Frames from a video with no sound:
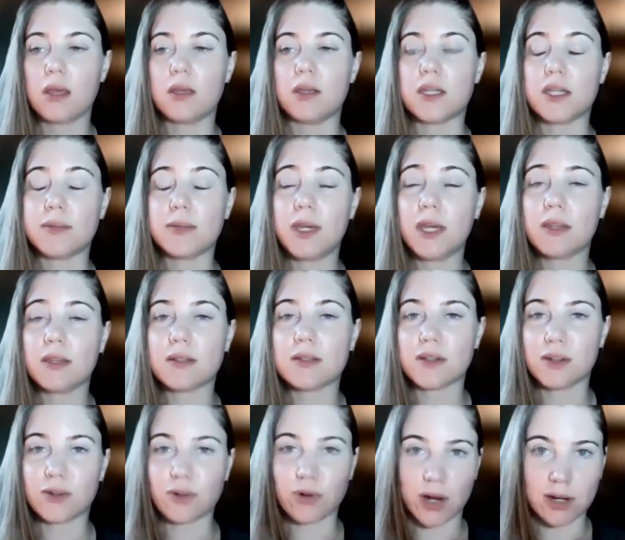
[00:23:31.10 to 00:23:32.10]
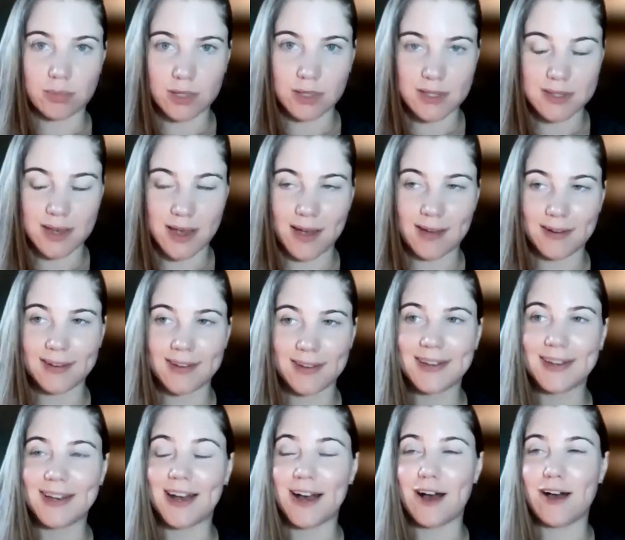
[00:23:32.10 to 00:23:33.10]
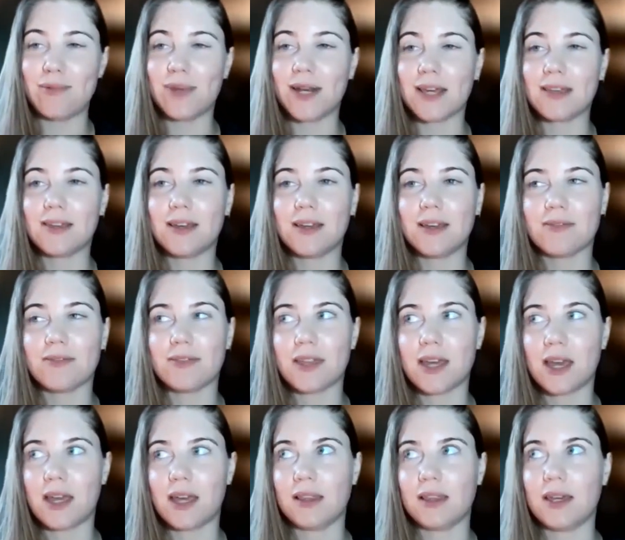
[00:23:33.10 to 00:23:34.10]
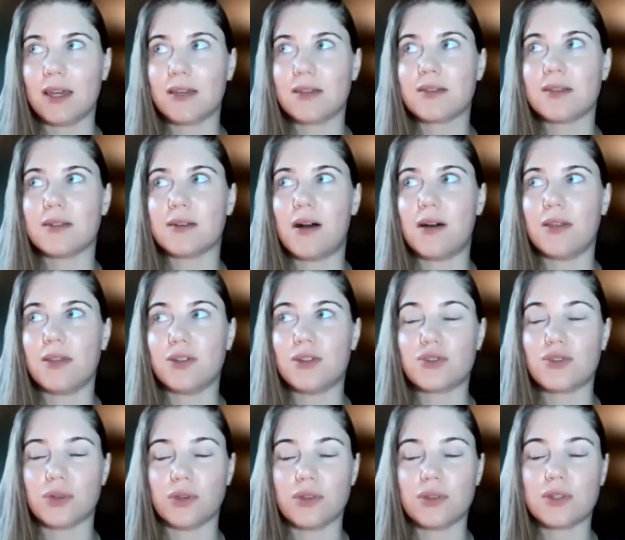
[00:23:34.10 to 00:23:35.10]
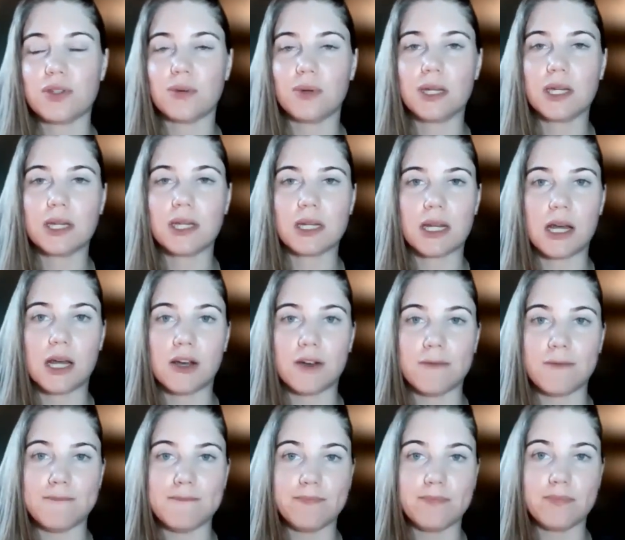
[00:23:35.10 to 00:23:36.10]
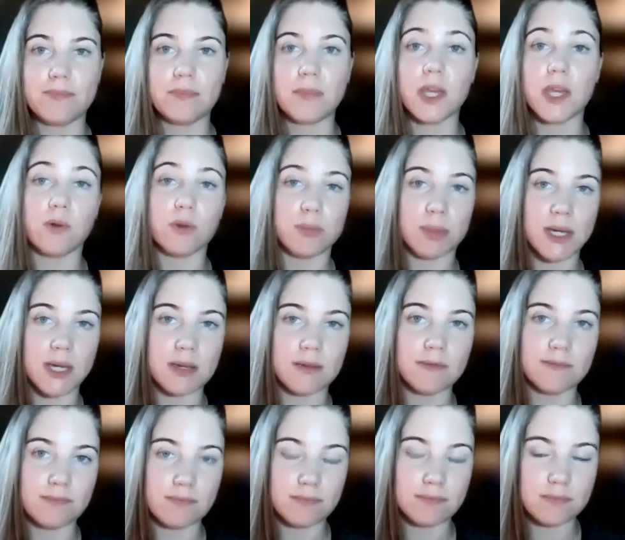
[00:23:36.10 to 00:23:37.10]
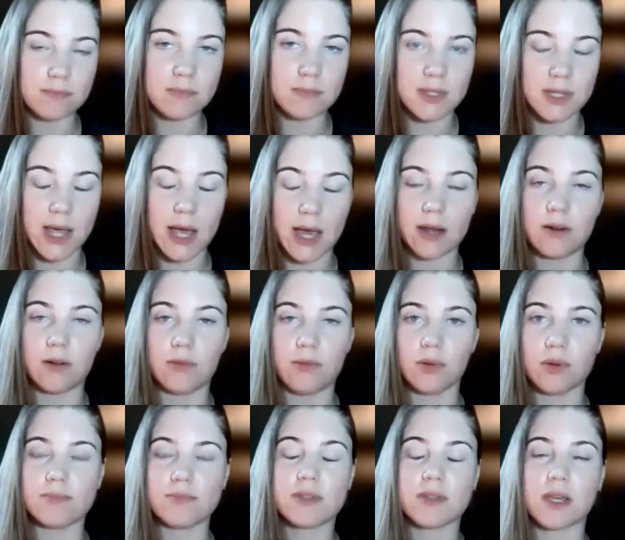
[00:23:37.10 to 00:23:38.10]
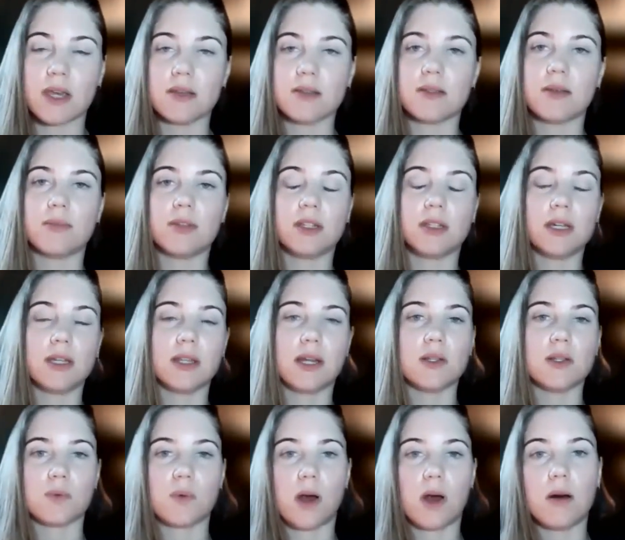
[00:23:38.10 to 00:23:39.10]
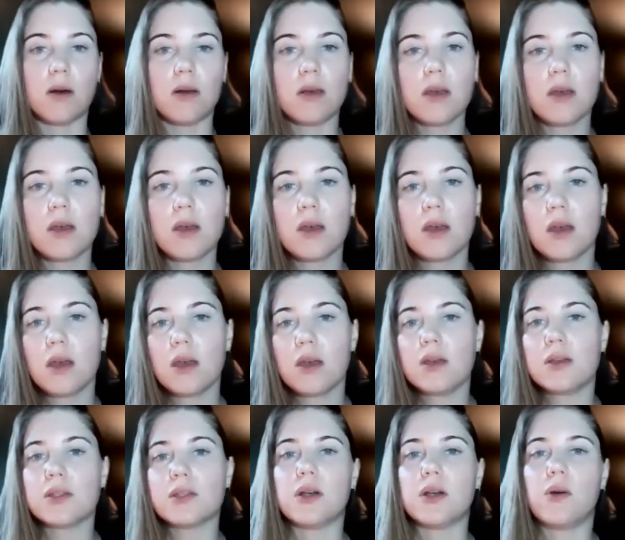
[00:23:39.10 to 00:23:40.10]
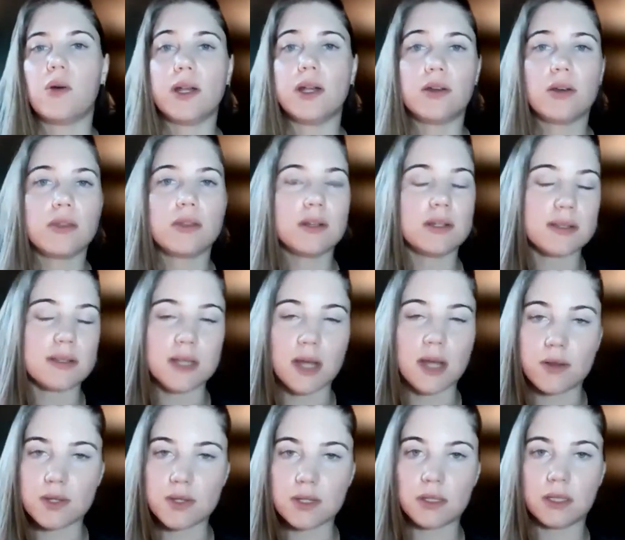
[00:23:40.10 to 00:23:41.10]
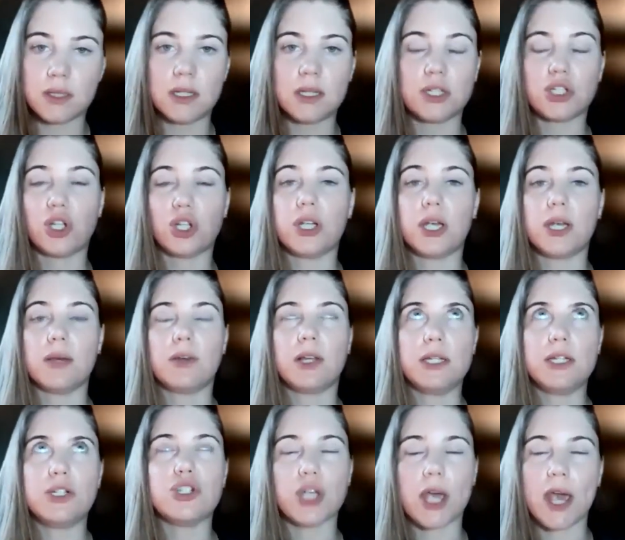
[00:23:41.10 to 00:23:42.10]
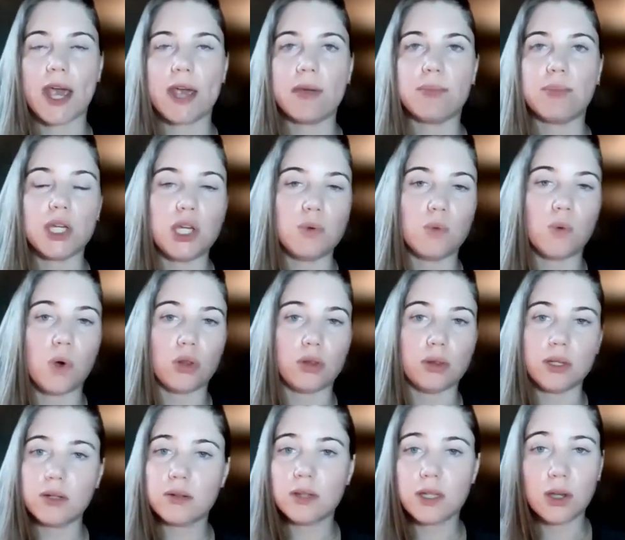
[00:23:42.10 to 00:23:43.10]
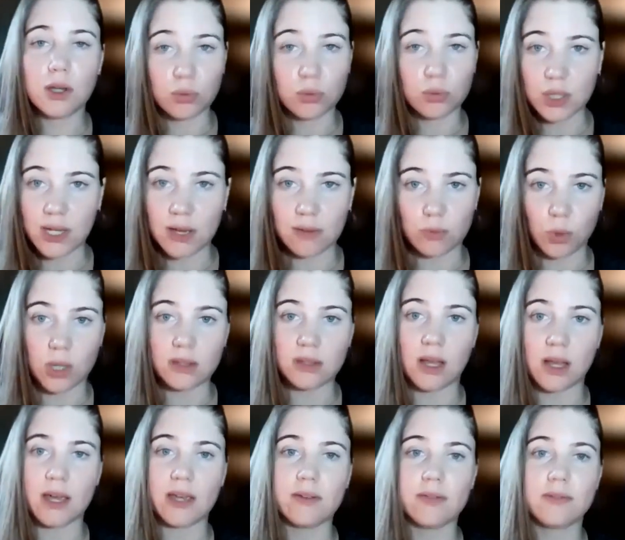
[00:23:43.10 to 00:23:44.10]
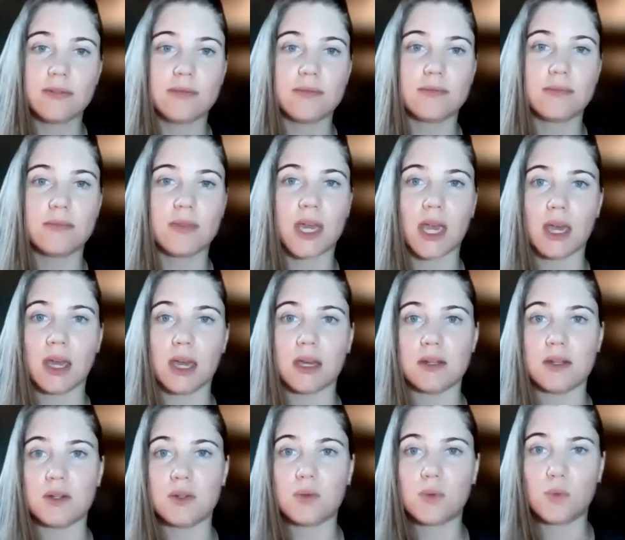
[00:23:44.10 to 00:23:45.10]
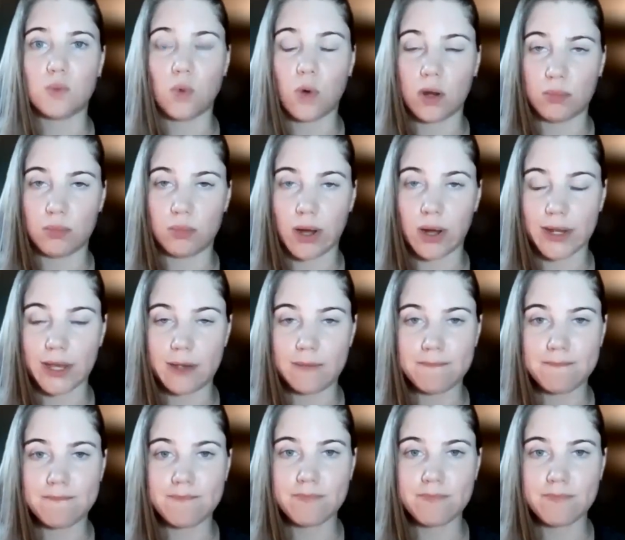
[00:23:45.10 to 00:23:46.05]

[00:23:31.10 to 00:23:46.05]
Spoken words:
And to me, that's incredibly sad. And I think if they like saw the truth to it, they would be sad over saying something like that as well. So I know that it sounds cliche, but you literally only have one life and one body.